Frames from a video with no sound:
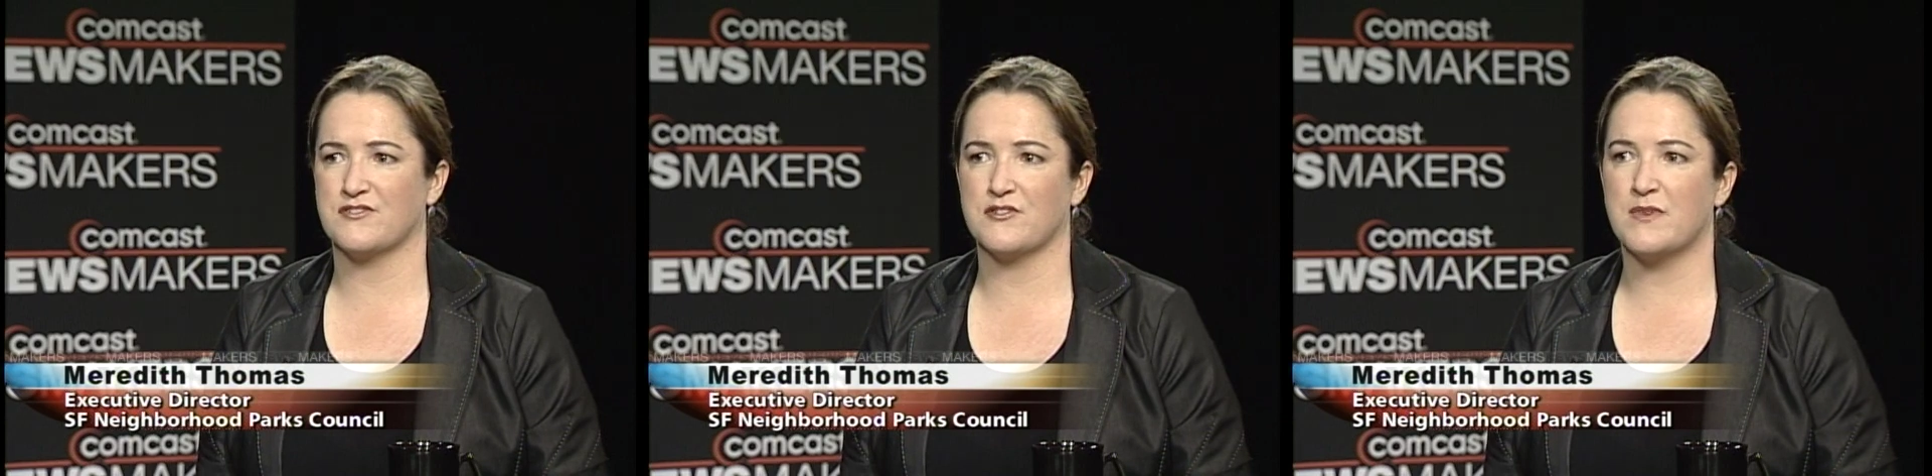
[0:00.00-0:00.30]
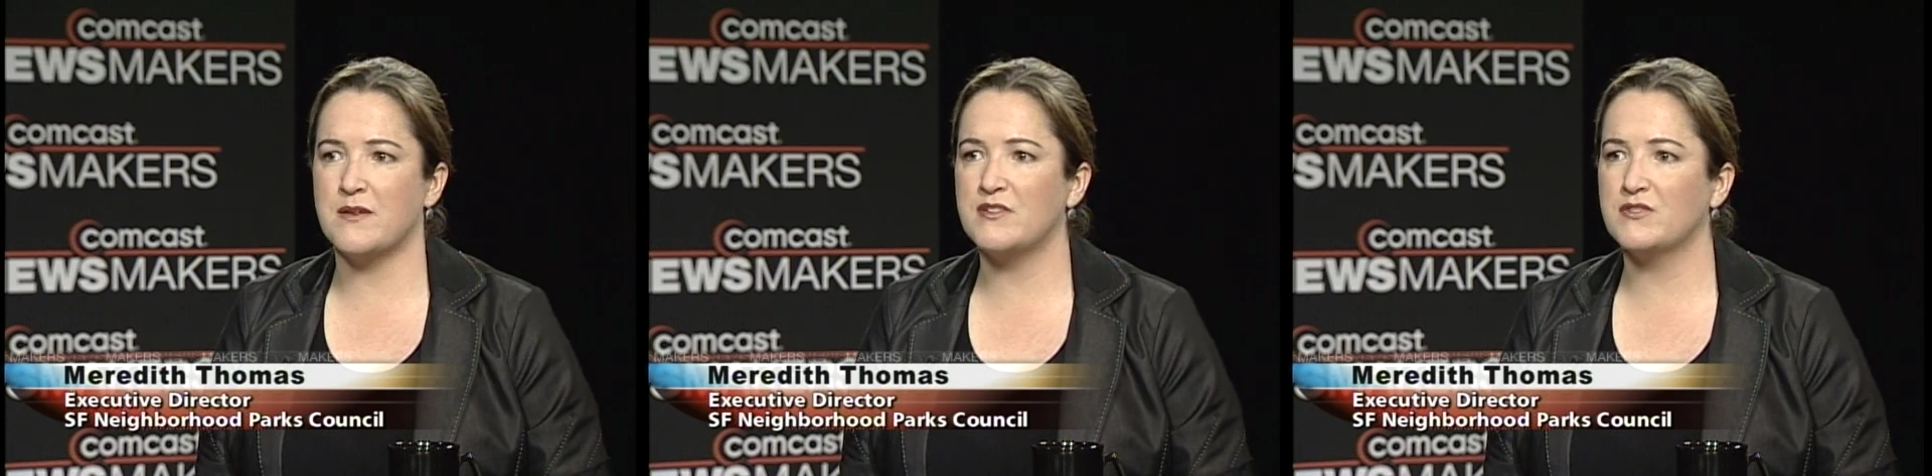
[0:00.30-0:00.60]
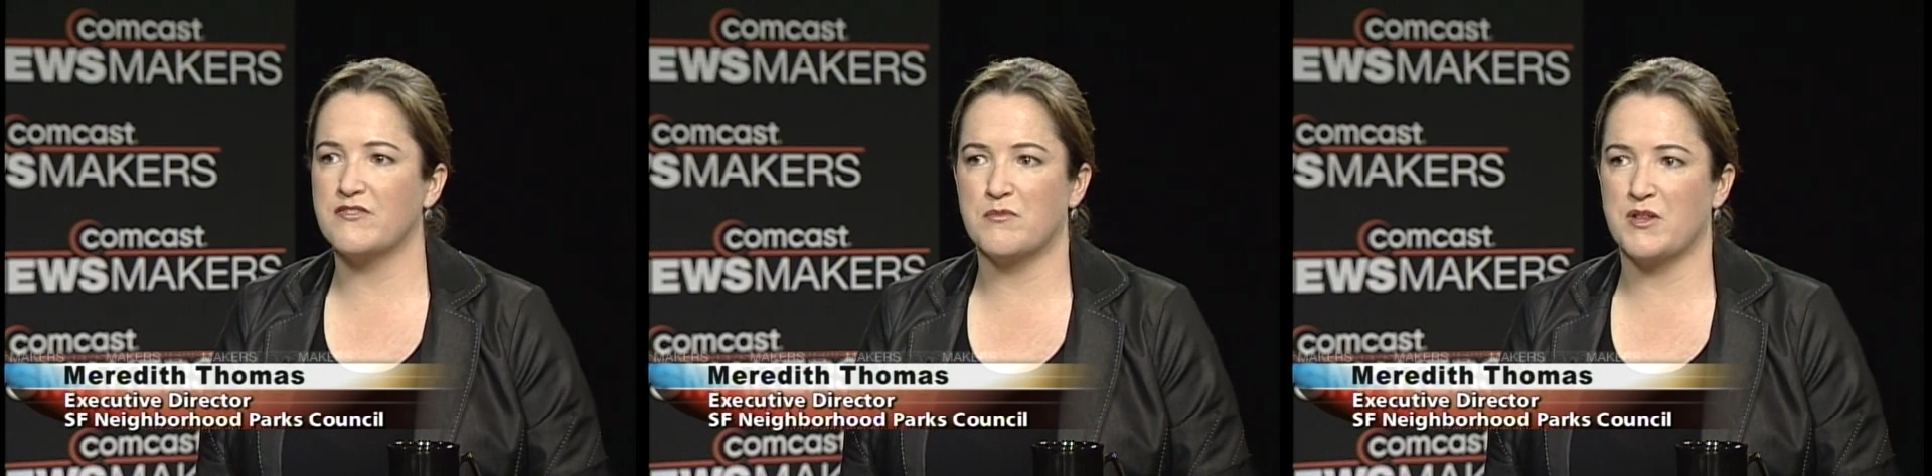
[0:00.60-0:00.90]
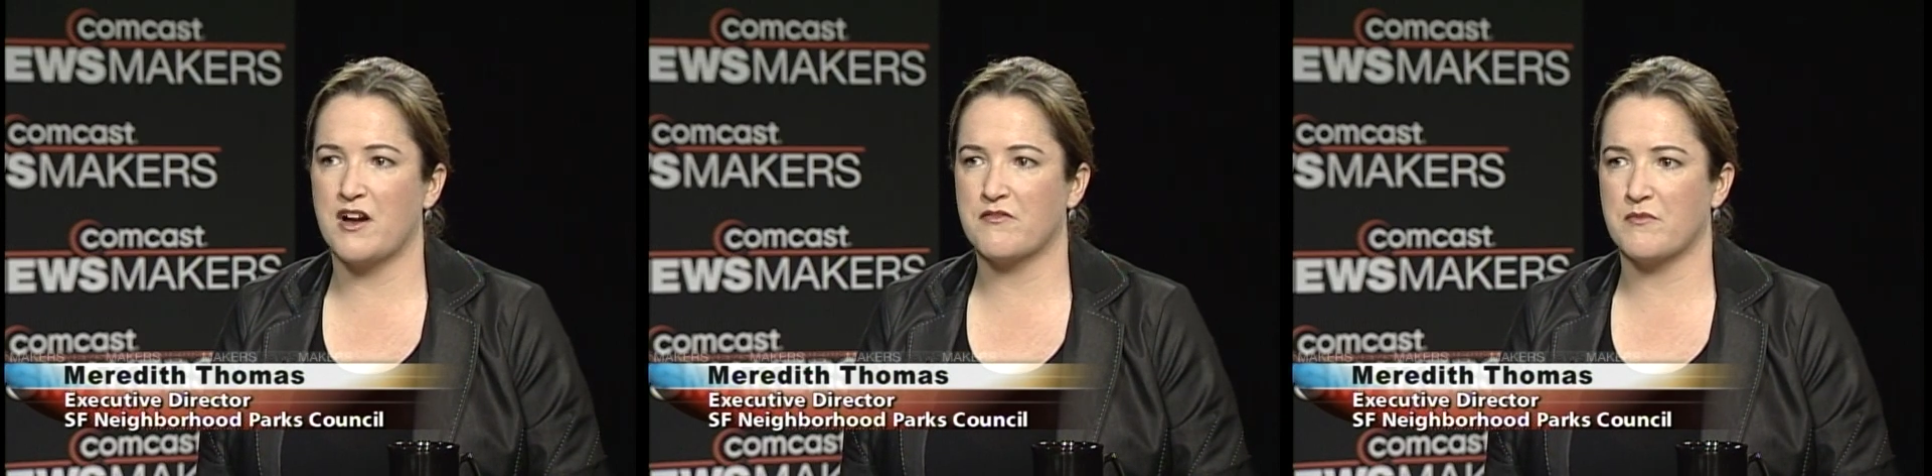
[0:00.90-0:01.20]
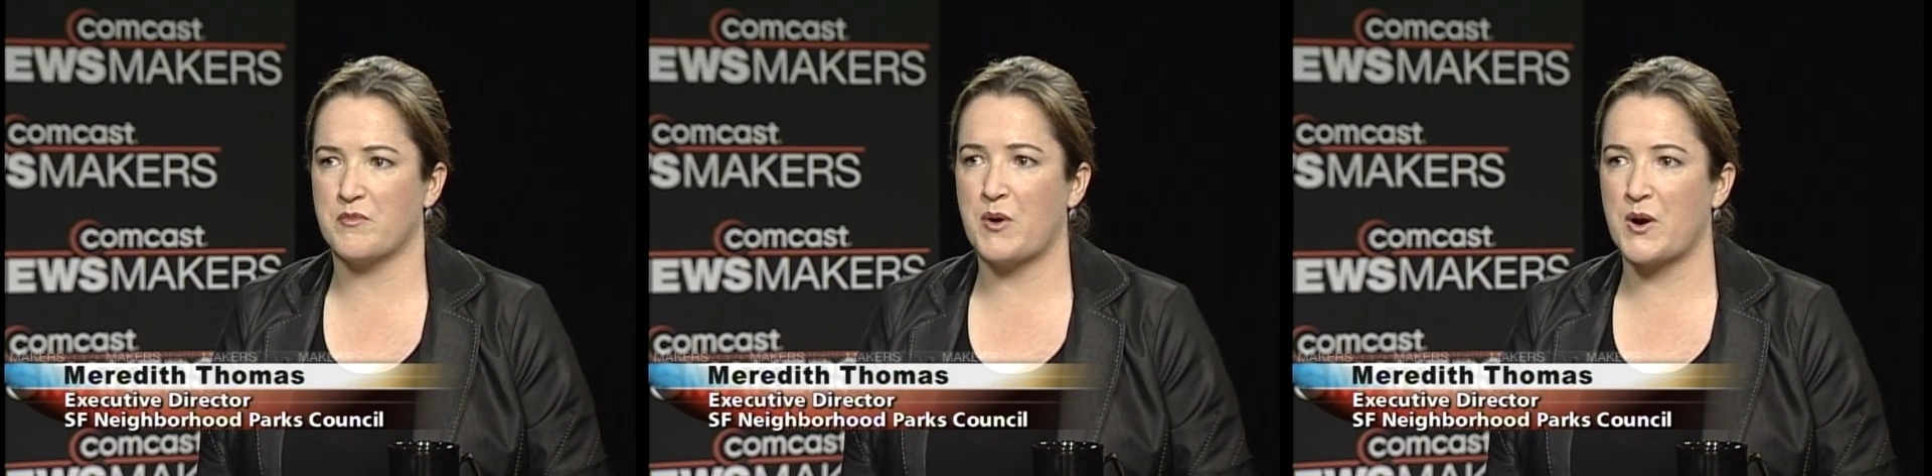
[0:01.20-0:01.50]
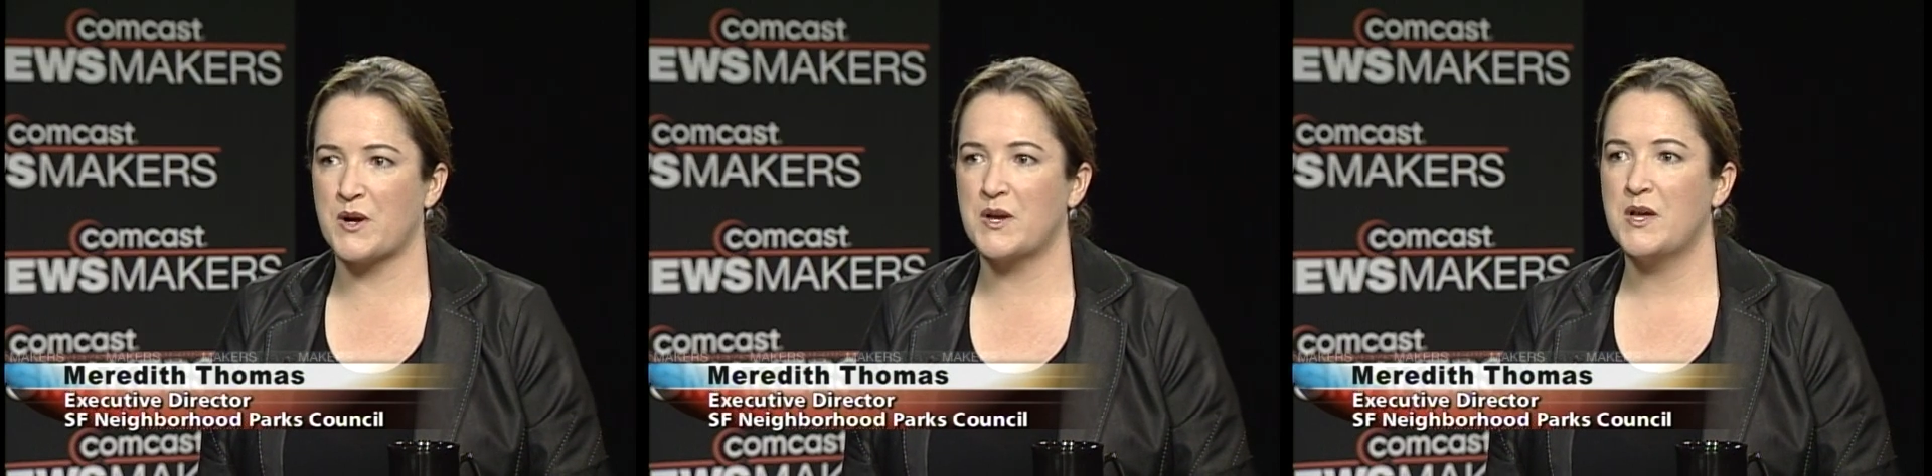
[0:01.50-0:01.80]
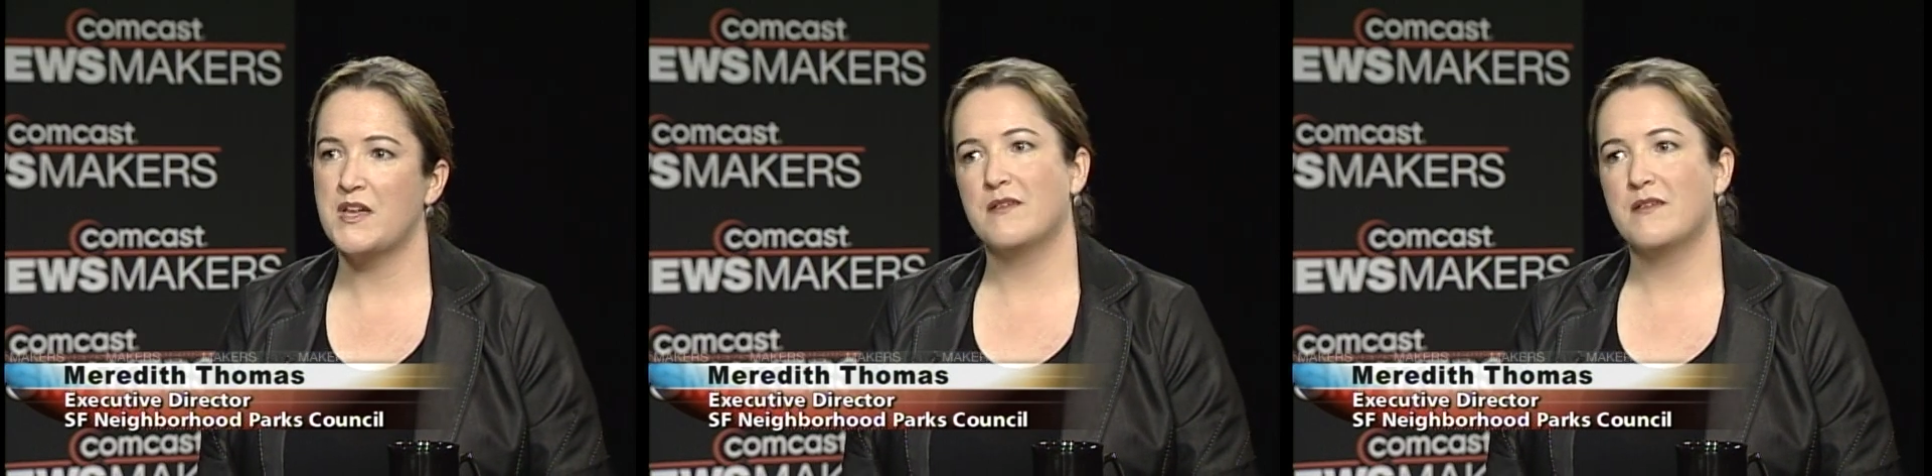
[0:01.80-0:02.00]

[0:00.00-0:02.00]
So maybe you live a block from the park,